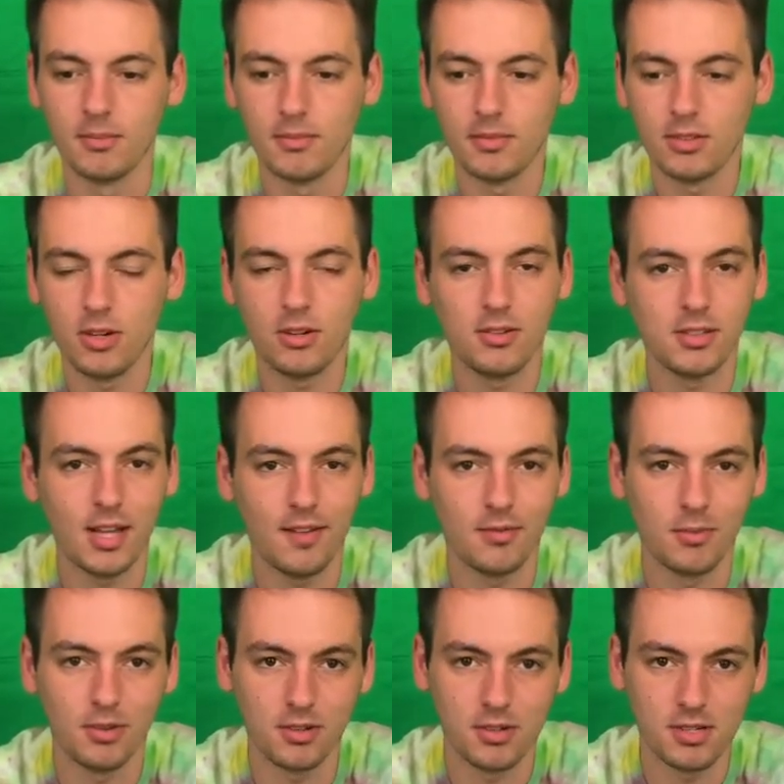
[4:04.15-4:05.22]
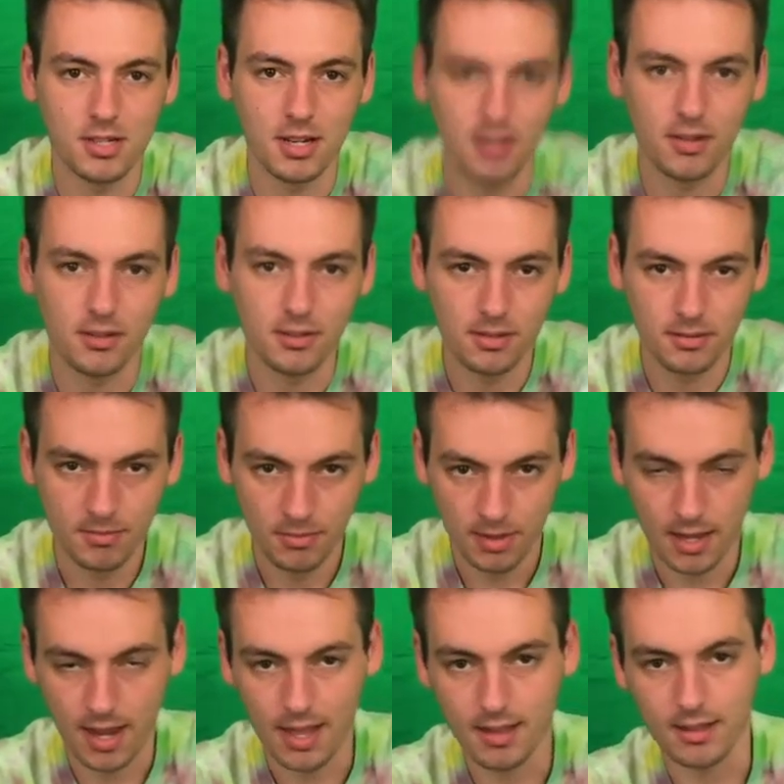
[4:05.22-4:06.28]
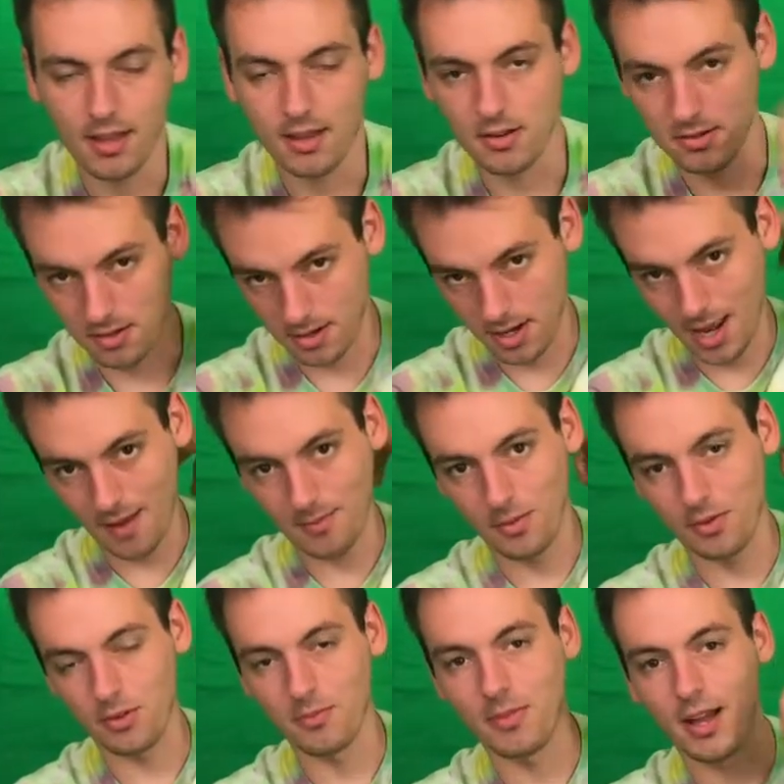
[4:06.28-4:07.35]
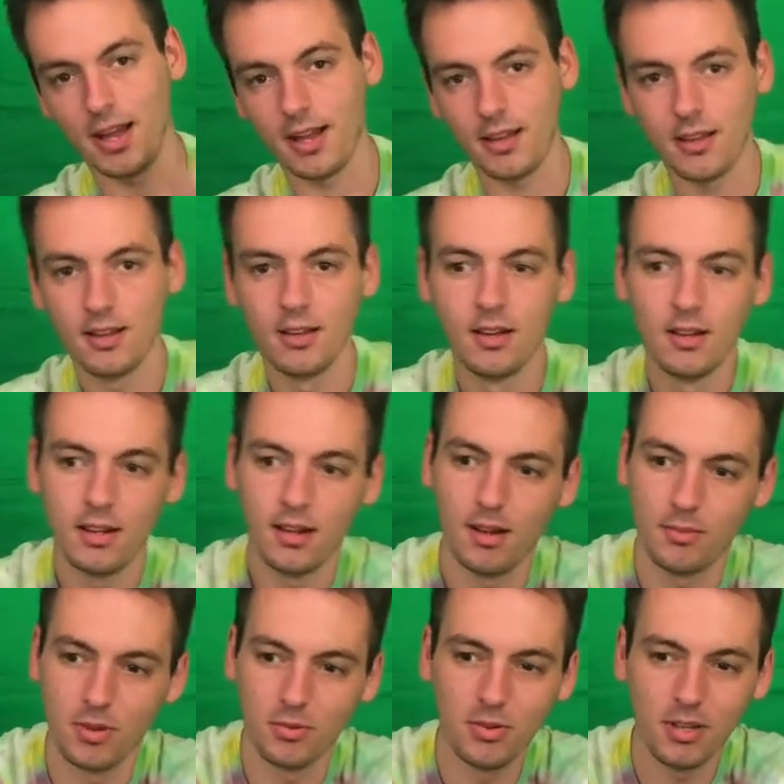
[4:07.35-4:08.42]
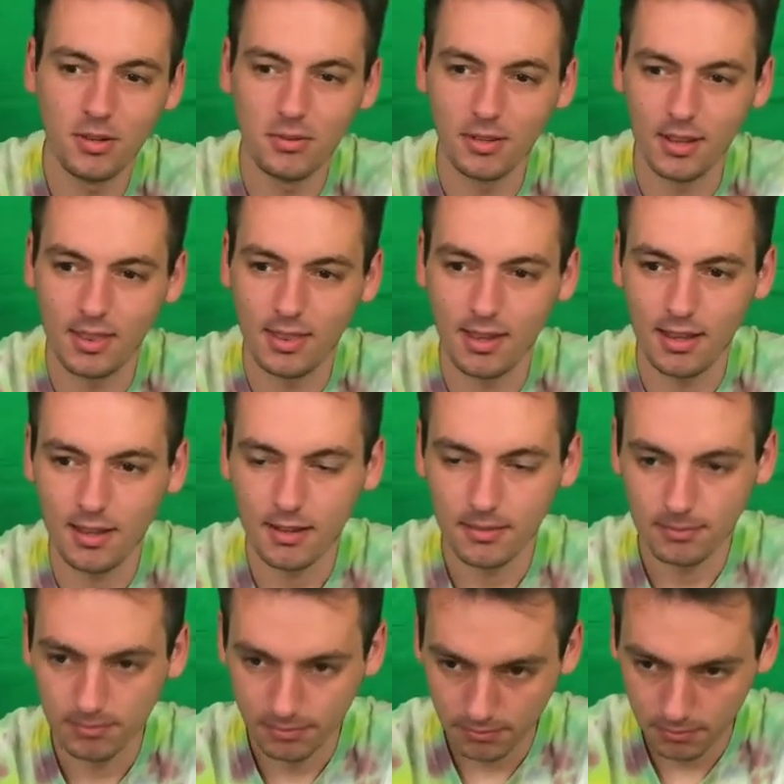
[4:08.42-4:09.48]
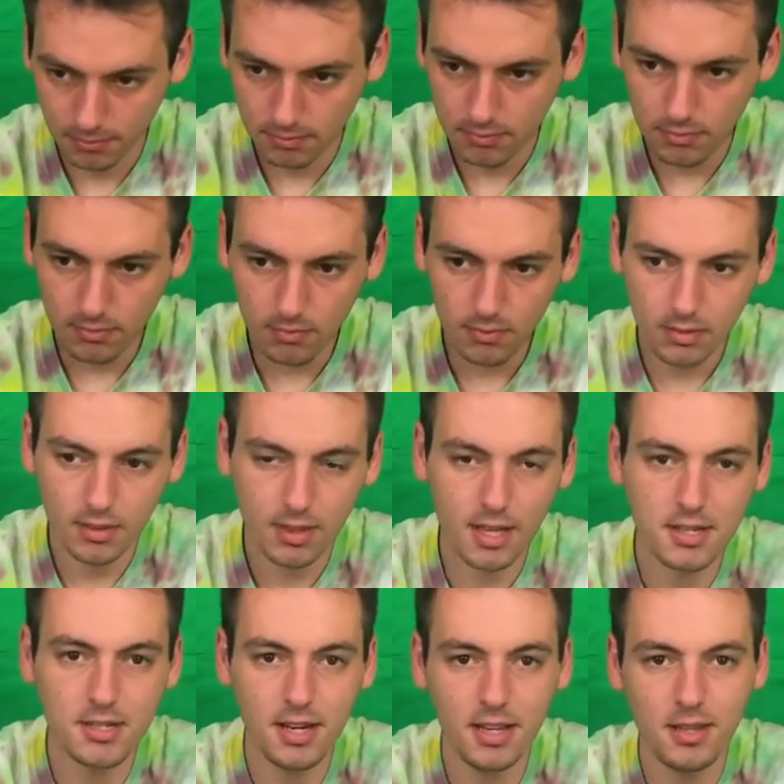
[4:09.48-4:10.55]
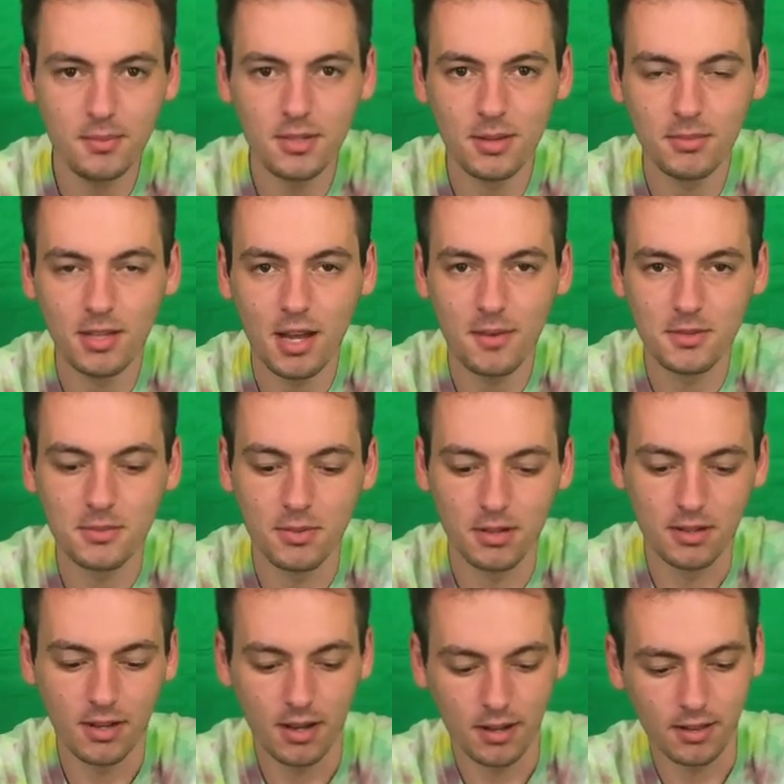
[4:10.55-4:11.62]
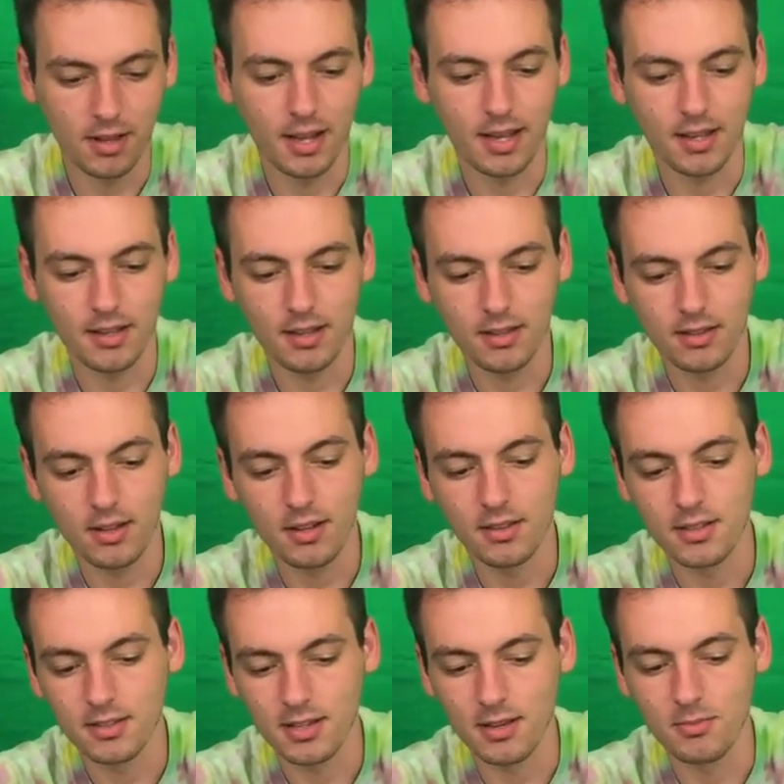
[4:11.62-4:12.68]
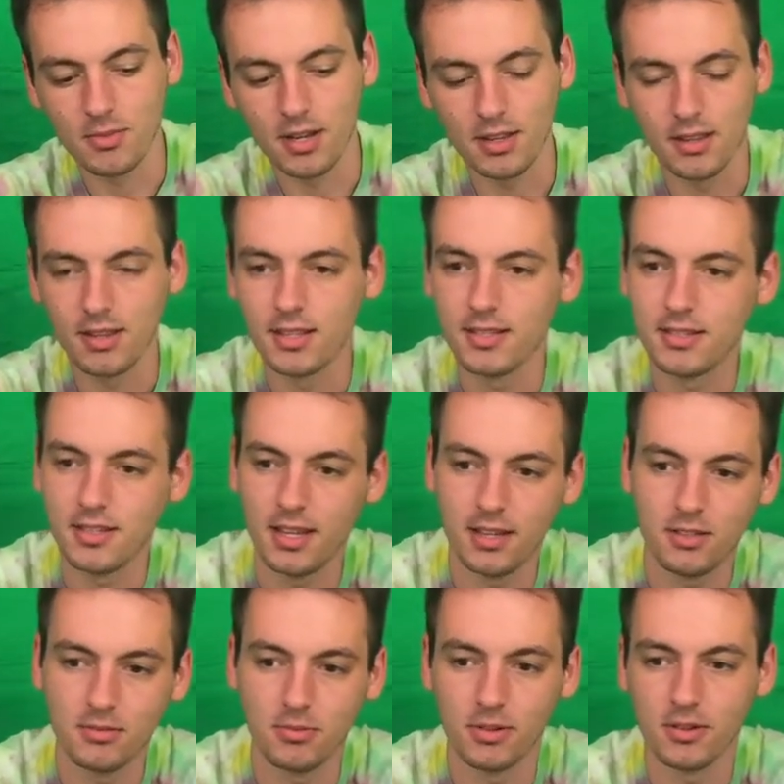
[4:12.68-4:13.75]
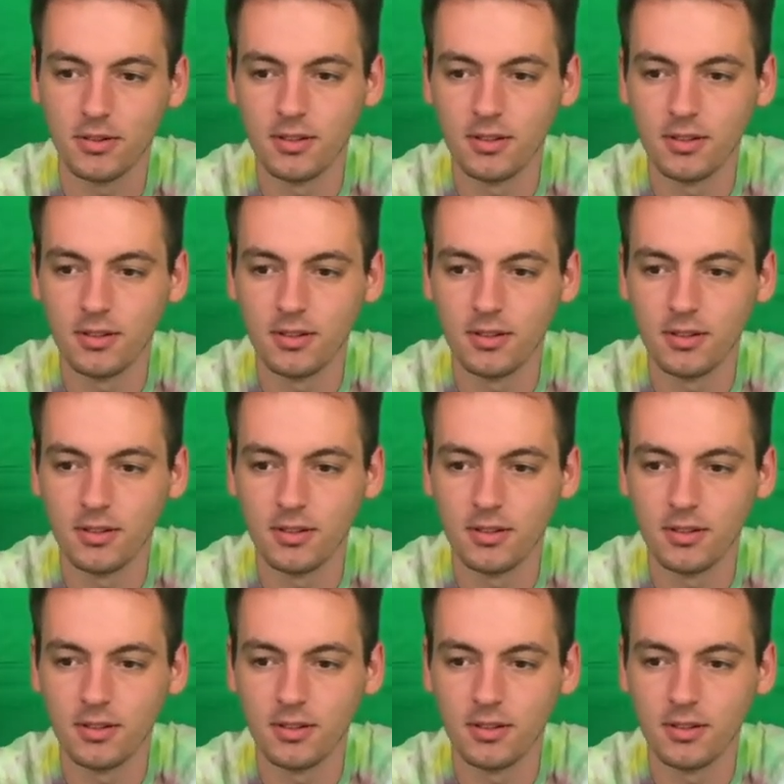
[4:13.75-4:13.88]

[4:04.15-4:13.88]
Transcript: Turtles have them on their shells, alligators are gonna have them on their back. They're really, really thick. They shed them sometimes, but not in the same way that these snakes will.